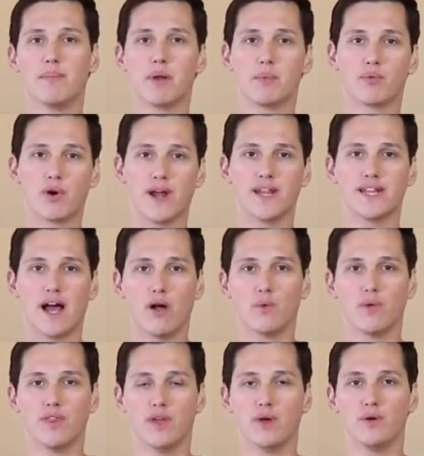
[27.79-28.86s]
I'm going to break
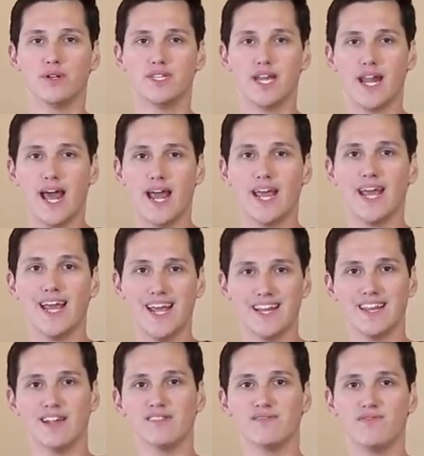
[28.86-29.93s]
down with you today
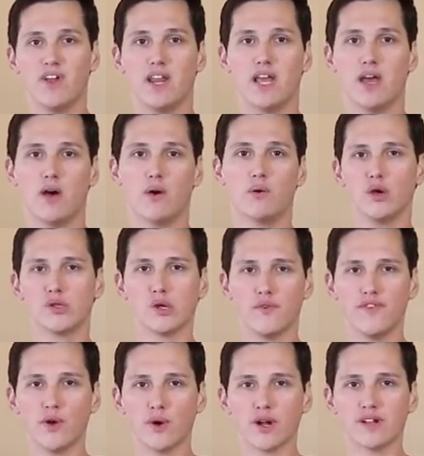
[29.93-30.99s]
in this video. So
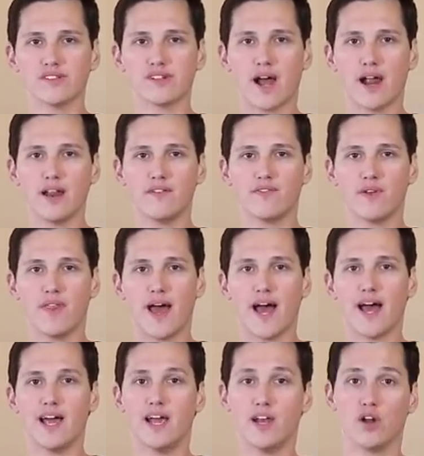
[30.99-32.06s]
if you're excited for
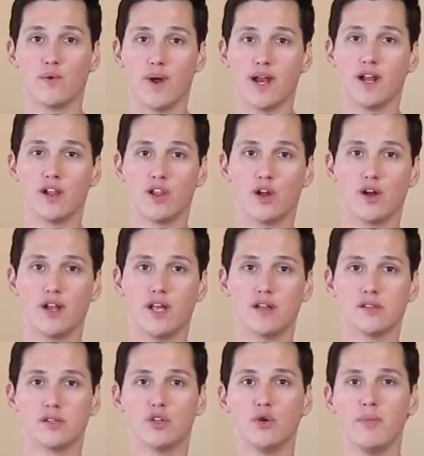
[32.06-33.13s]
that and you're ready to learn
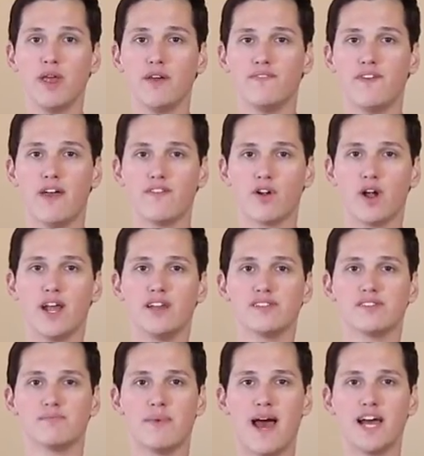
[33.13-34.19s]
this, do me a favor and
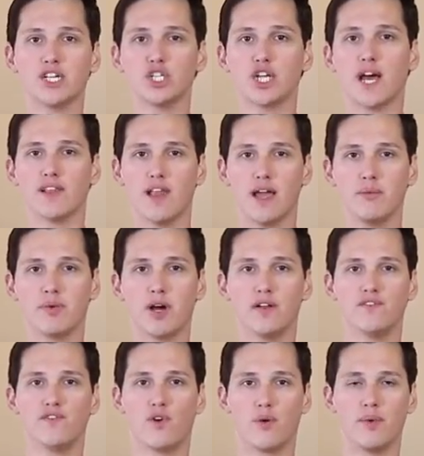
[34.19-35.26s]
smash that like
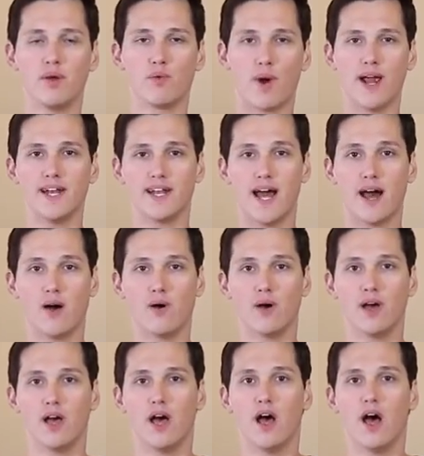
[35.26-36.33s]
button for me right now.
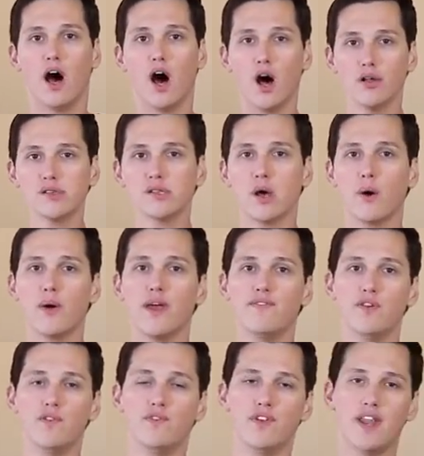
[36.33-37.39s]
Also,
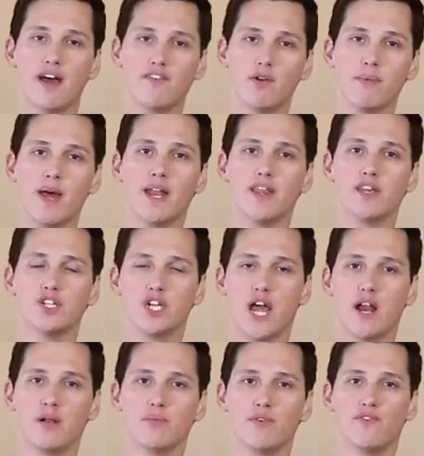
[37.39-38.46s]
if you've never been to the
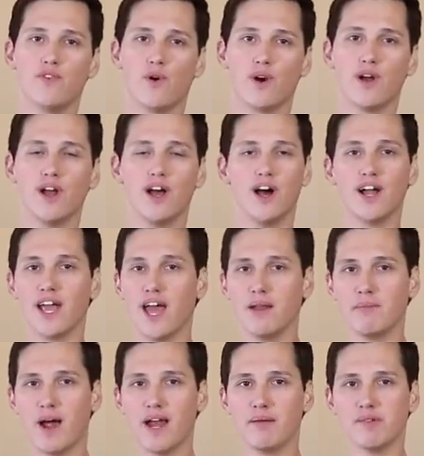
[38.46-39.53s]
channel before,
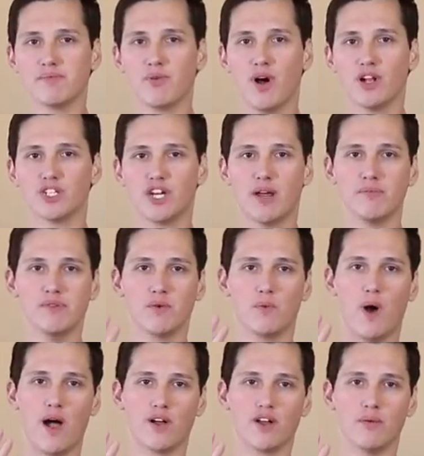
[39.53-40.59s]
again, my name is Paul James,
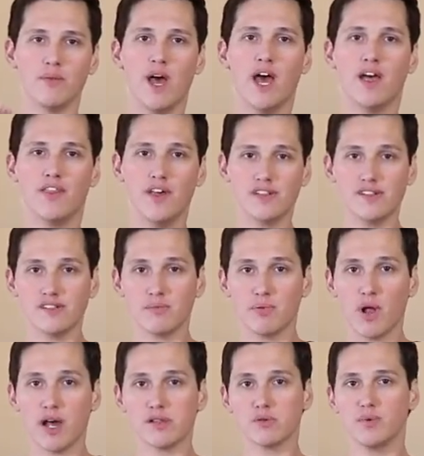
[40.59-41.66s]
welcome. This is the
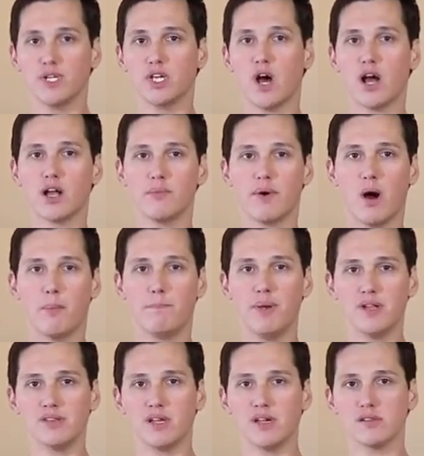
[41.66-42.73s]
place where we talk about
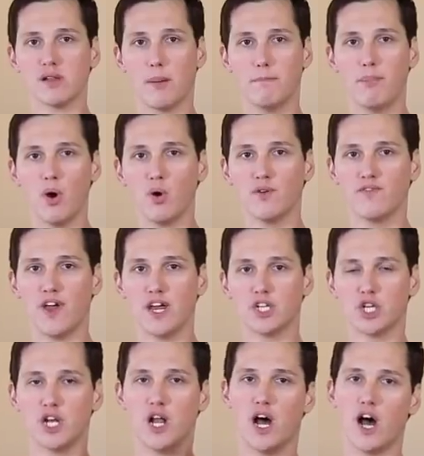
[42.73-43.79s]
business,
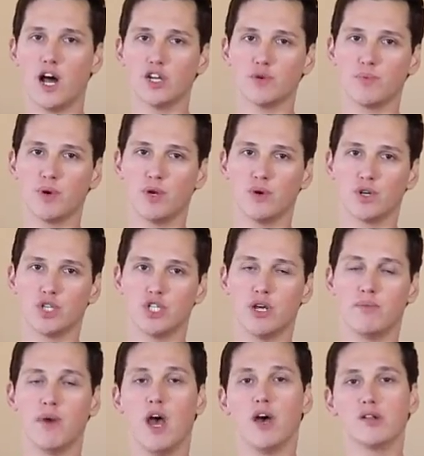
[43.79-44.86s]
motivation,
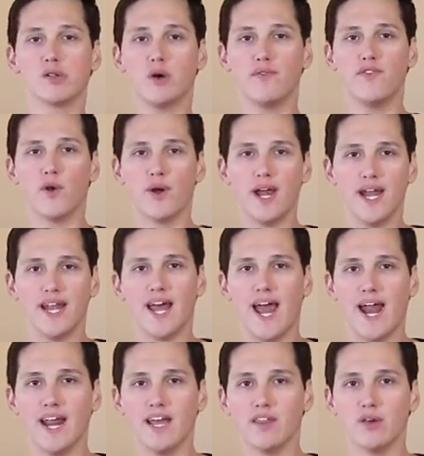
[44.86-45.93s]
entrepreneurship. So if you're into
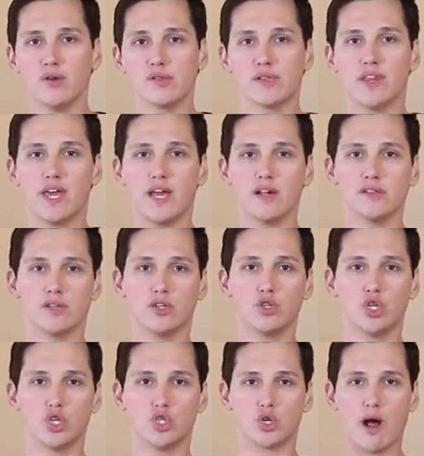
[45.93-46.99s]
any of those things,
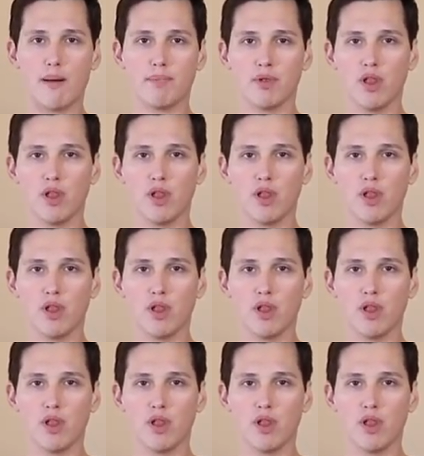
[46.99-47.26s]
you should drop